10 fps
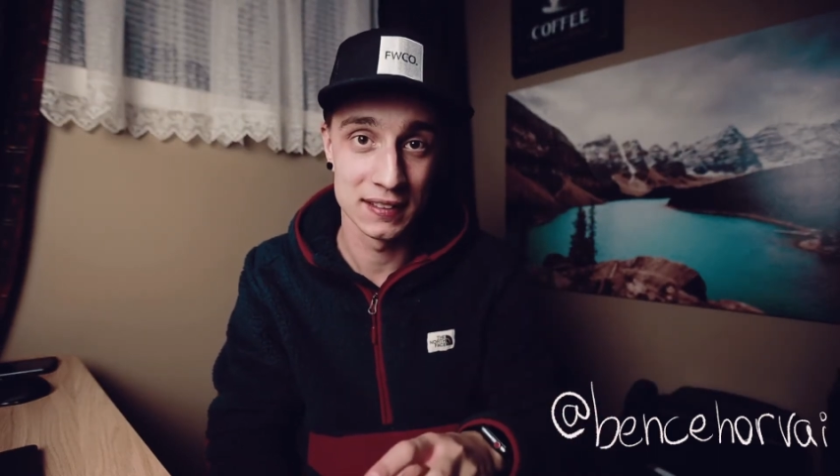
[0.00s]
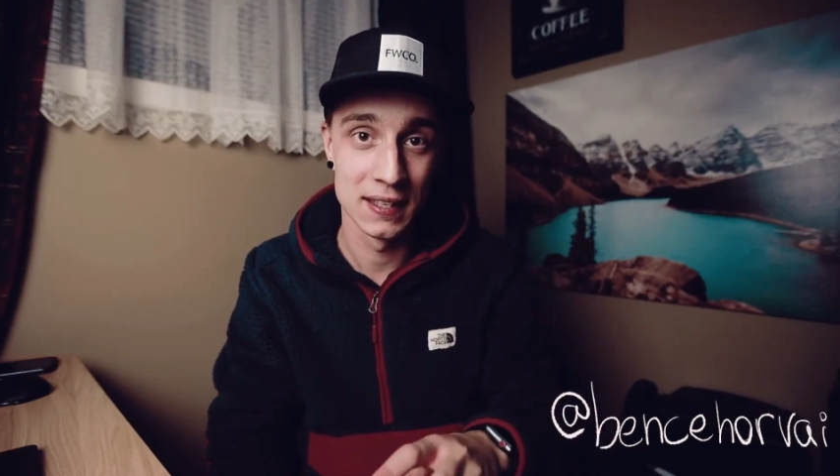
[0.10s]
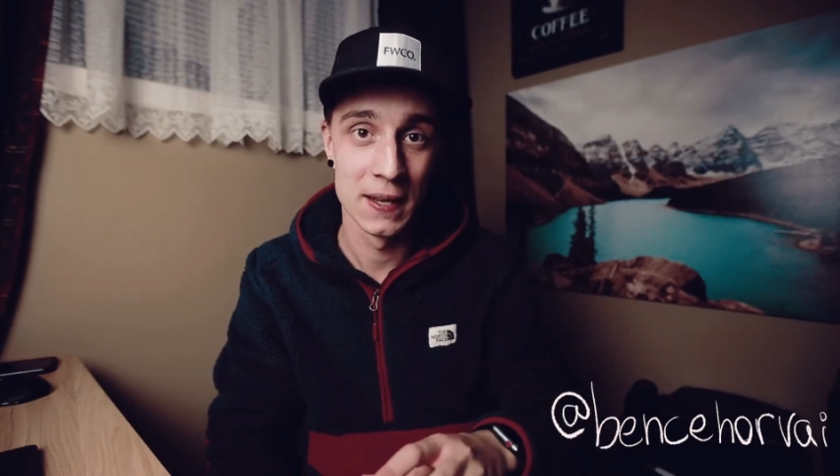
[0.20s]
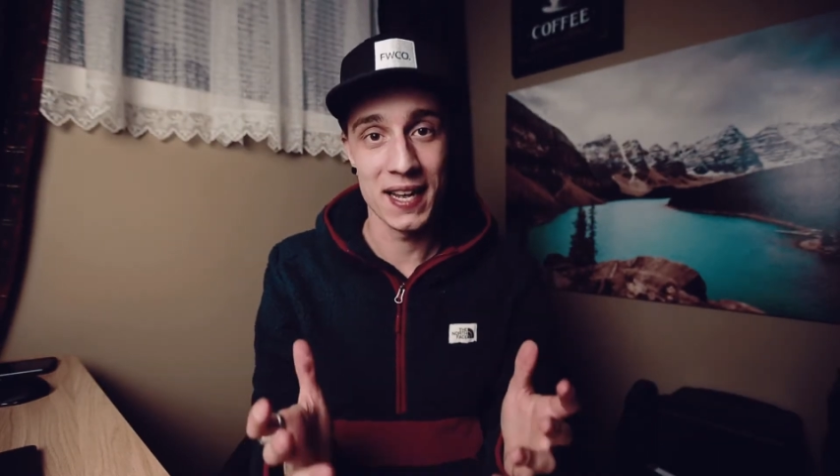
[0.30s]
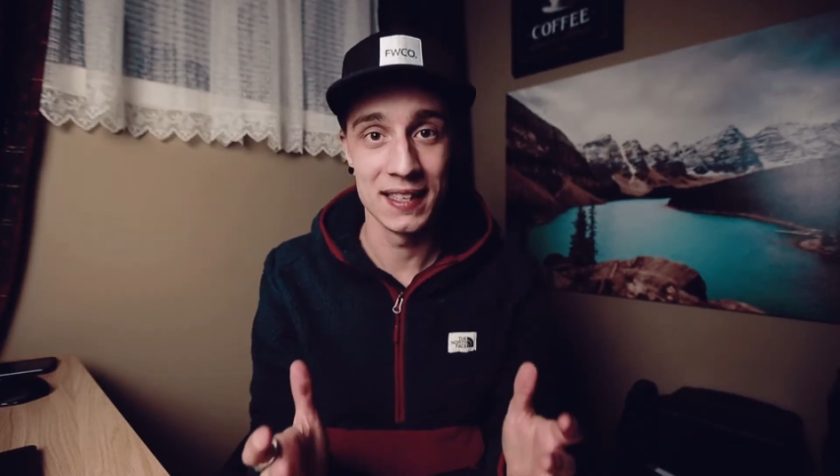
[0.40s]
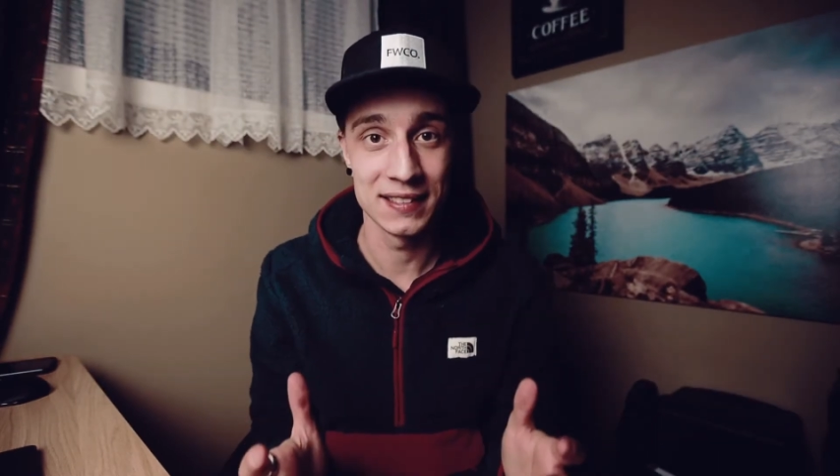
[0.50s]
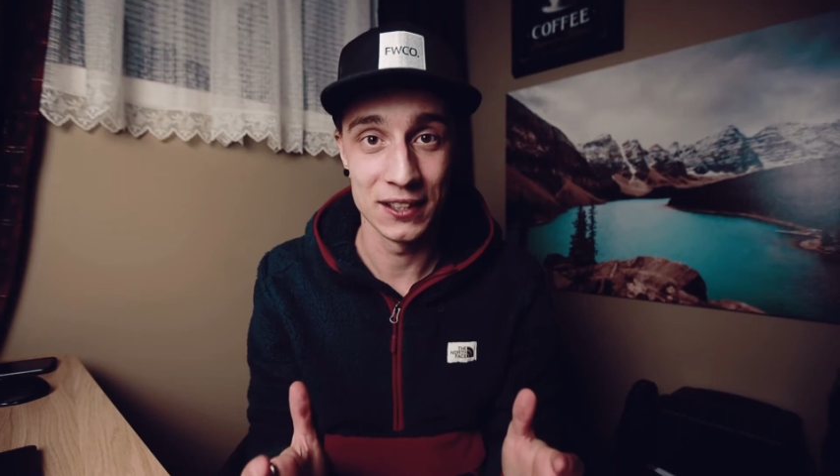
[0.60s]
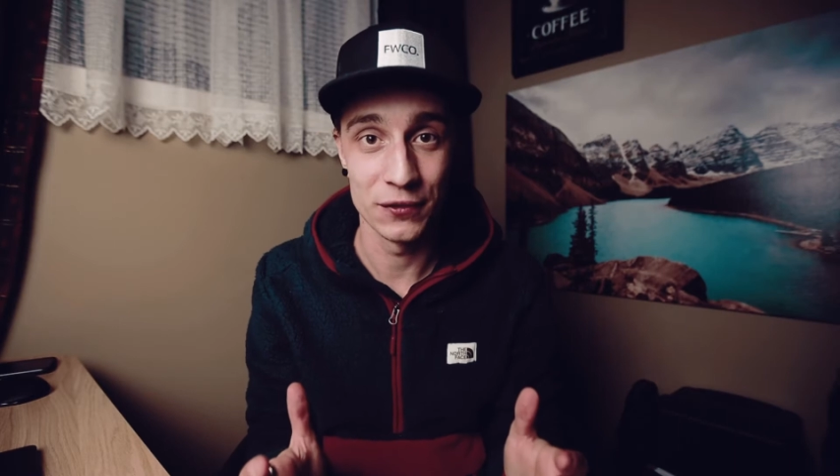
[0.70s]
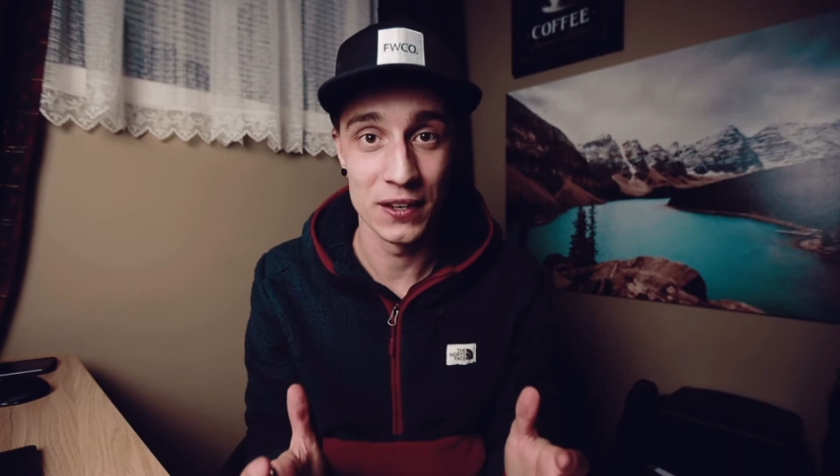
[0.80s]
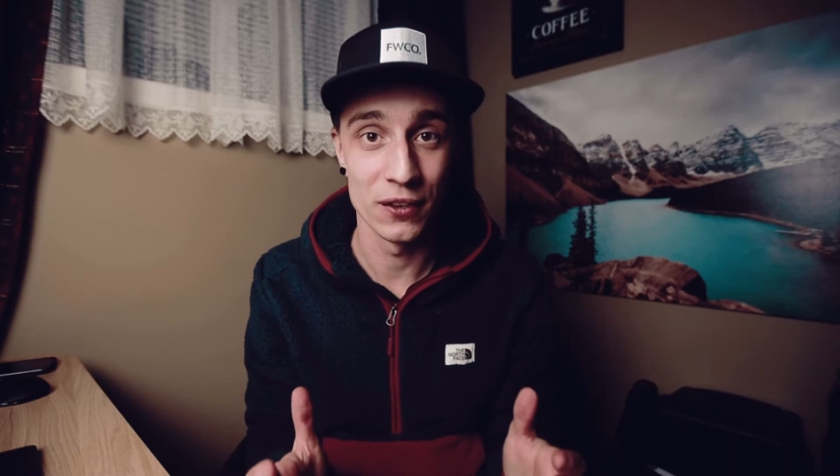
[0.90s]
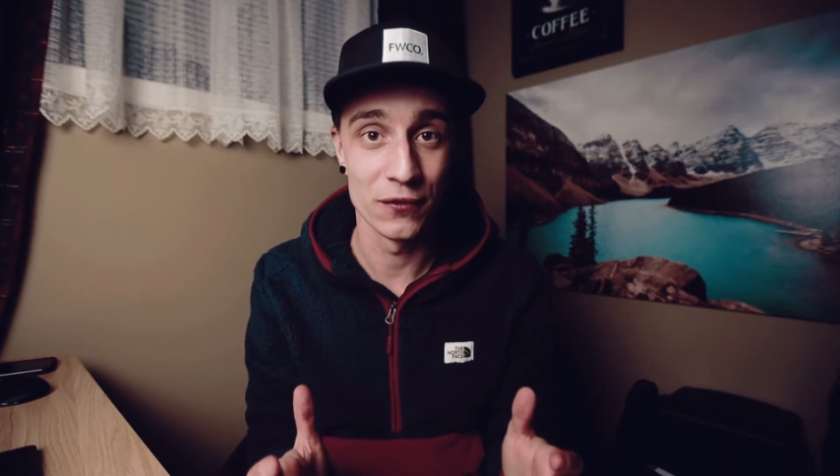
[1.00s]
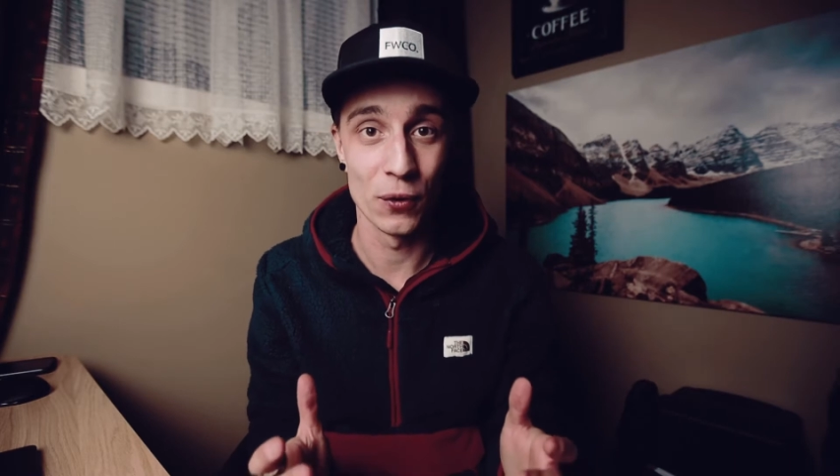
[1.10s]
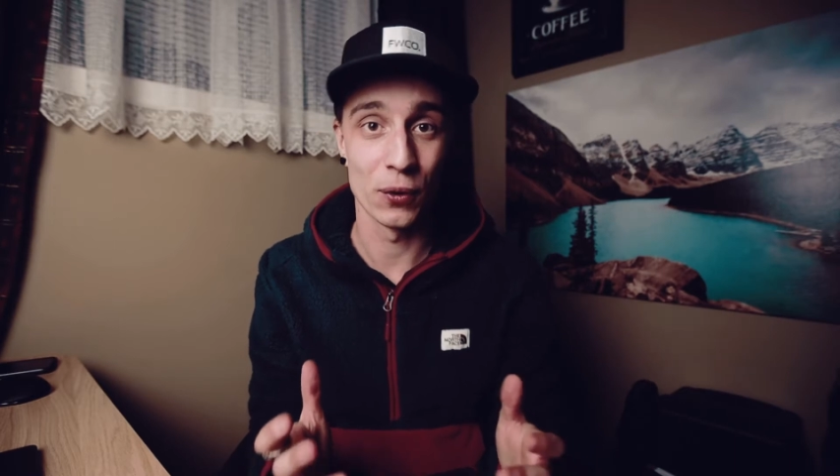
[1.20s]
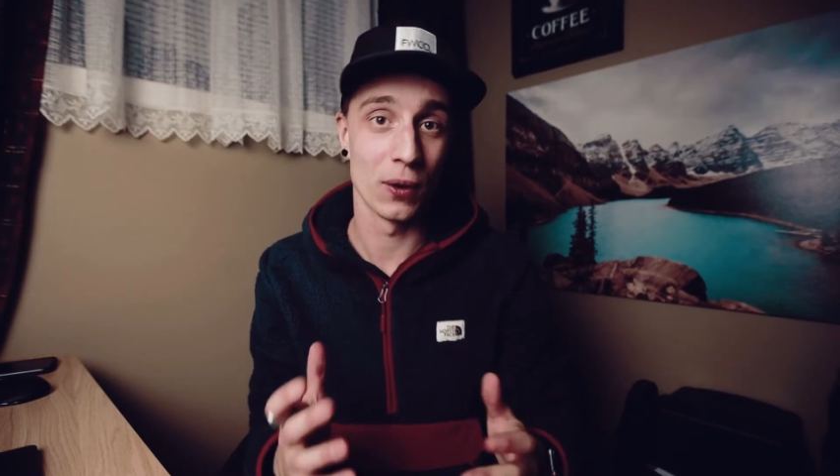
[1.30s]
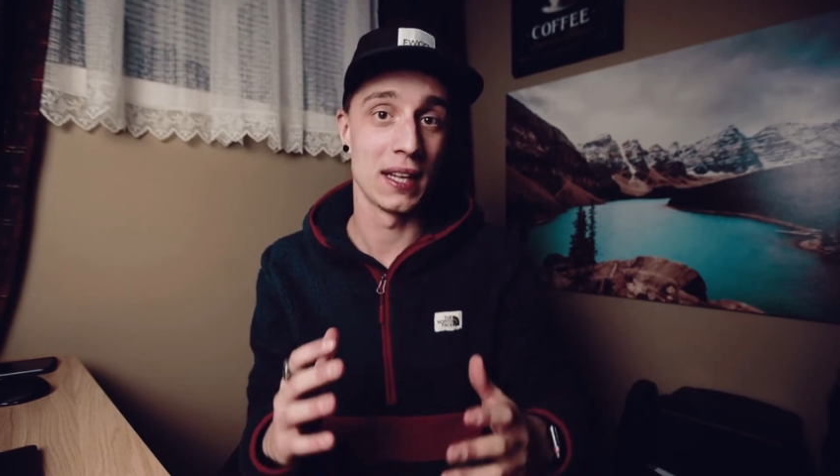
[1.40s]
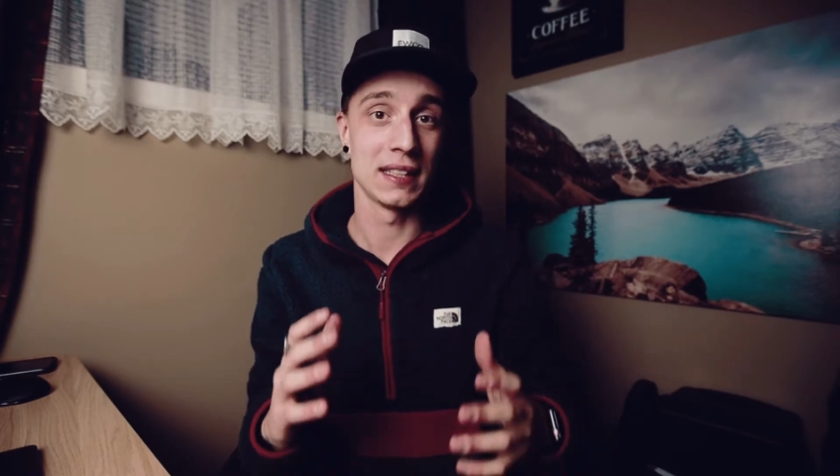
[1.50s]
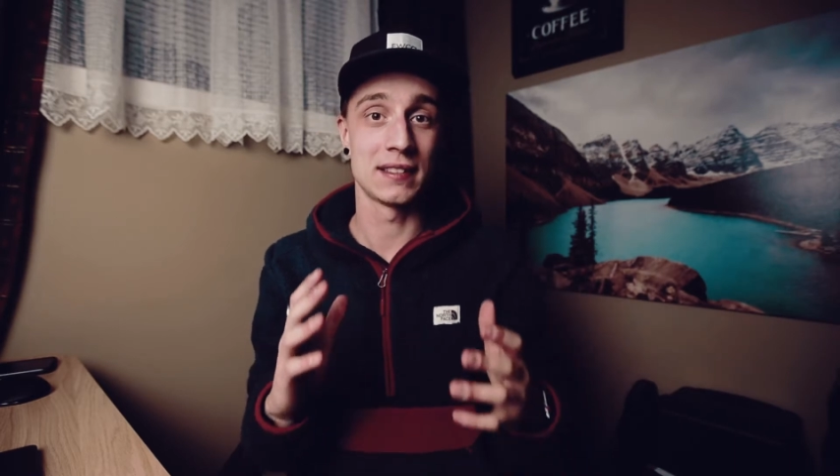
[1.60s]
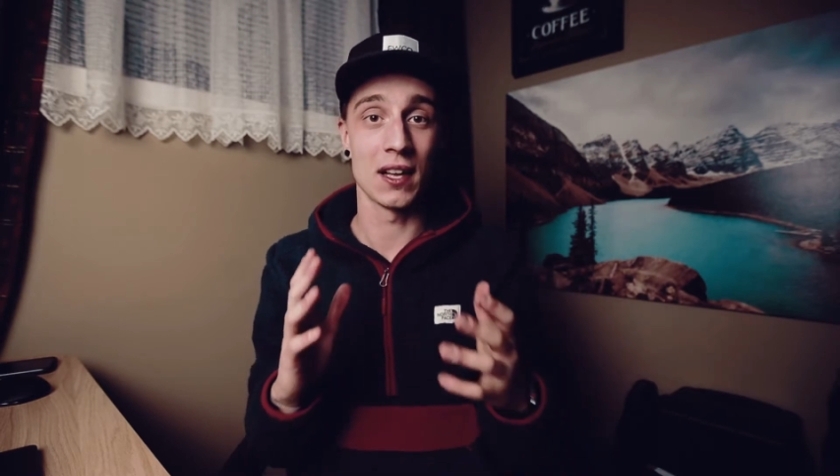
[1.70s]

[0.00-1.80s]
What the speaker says: Everyone has their favorite focal lengths,